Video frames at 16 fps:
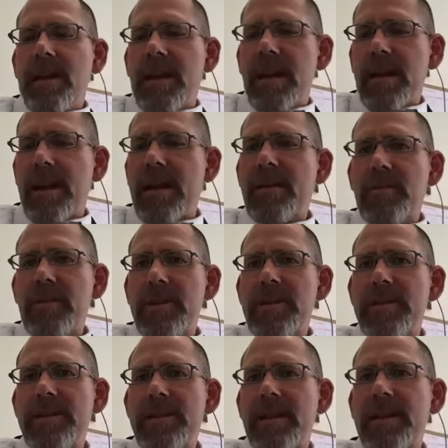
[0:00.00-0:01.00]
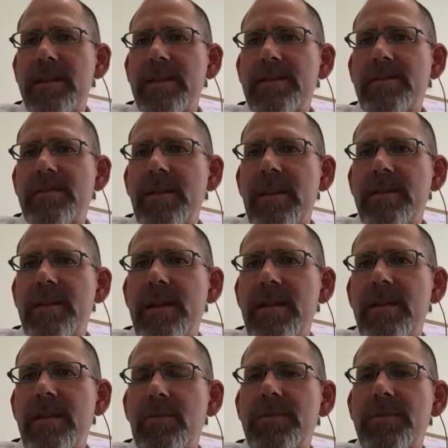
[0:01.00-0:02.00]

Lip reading: And I agree, Snake, that's, I think,